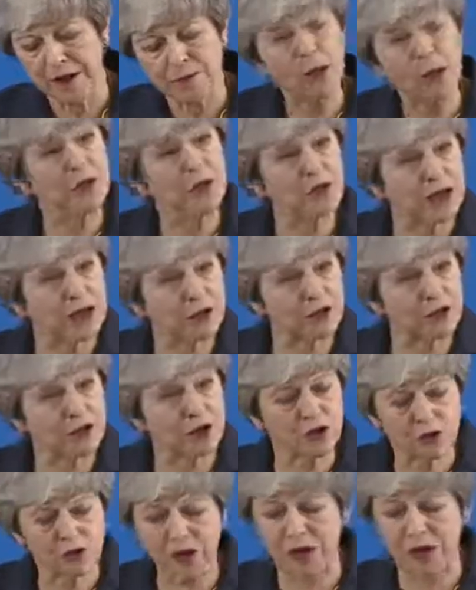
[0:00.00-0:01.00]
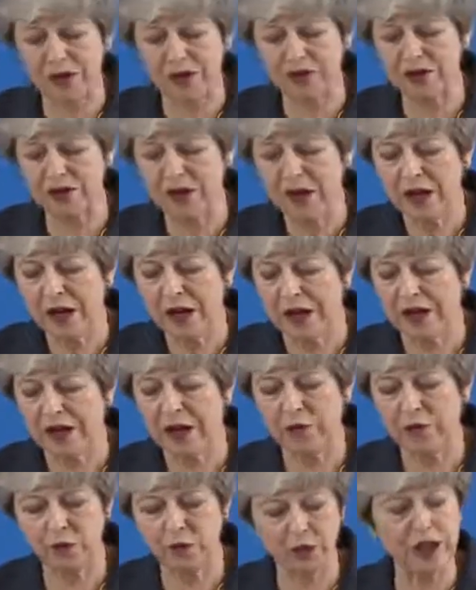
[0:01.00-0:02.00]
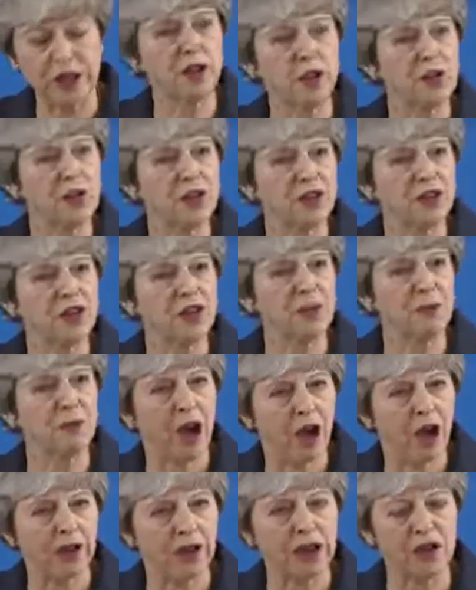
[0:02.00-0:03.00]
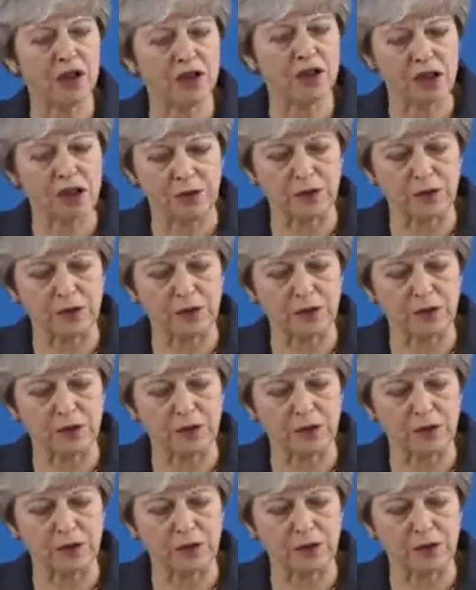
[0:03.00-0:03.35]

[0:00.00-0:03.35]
Both left and right are now fully united behind